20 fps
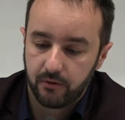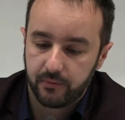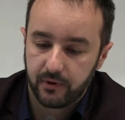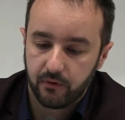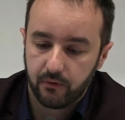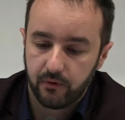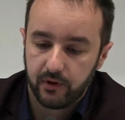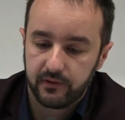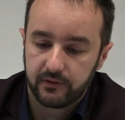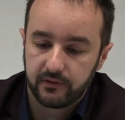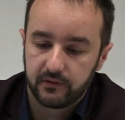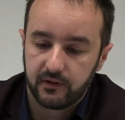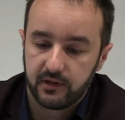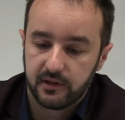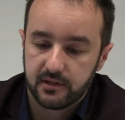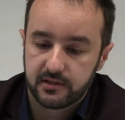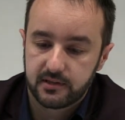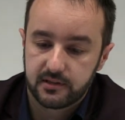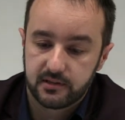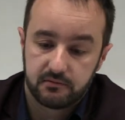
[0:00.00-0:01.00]
we are coping
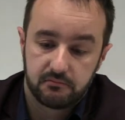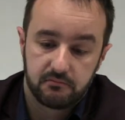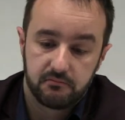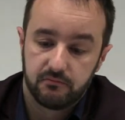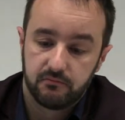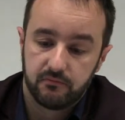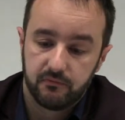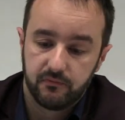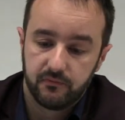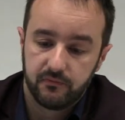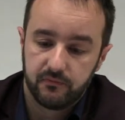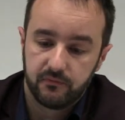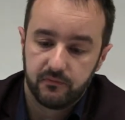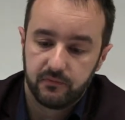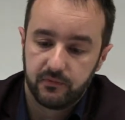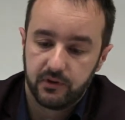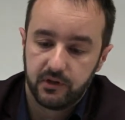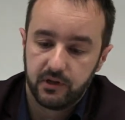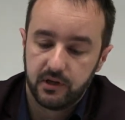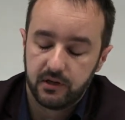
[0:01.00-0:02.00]
with is
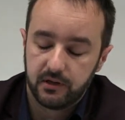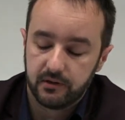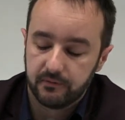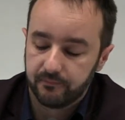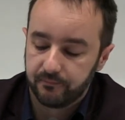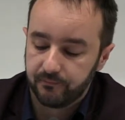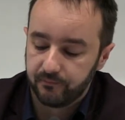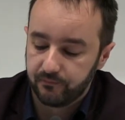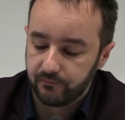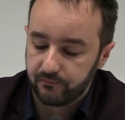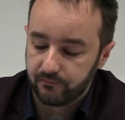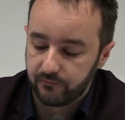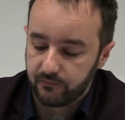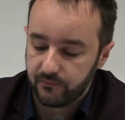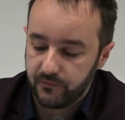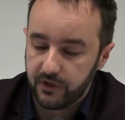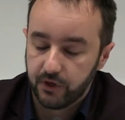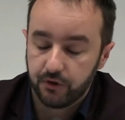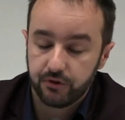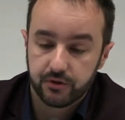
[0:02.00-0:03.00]
the
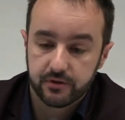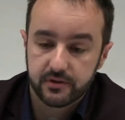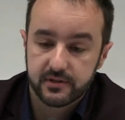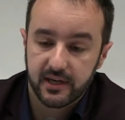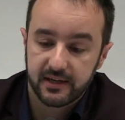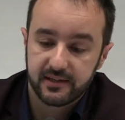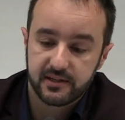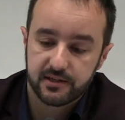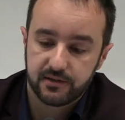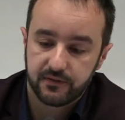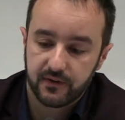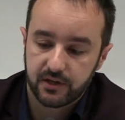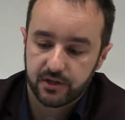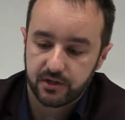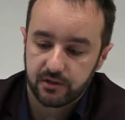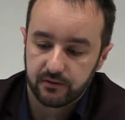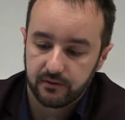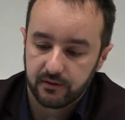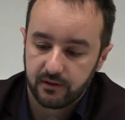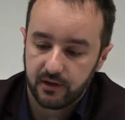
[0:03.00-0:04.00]
audience
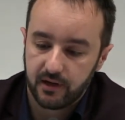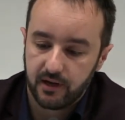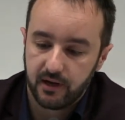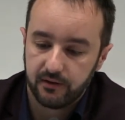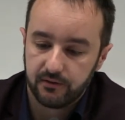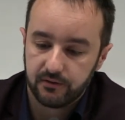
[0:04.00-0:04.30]
satisfaction.